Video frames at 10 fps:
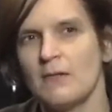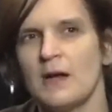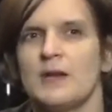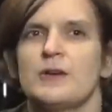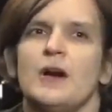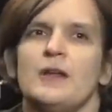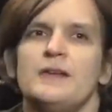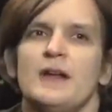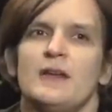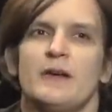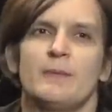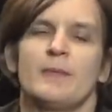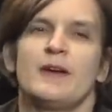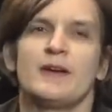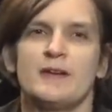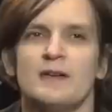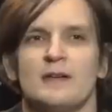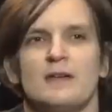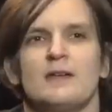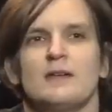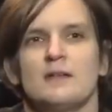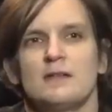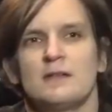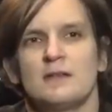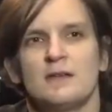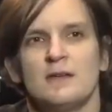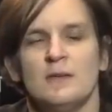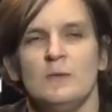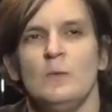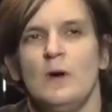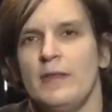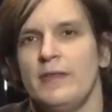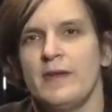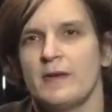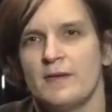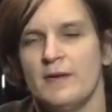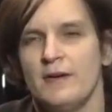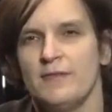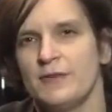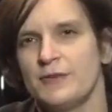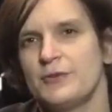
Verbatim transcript: Well, you can't tell them like one thing or even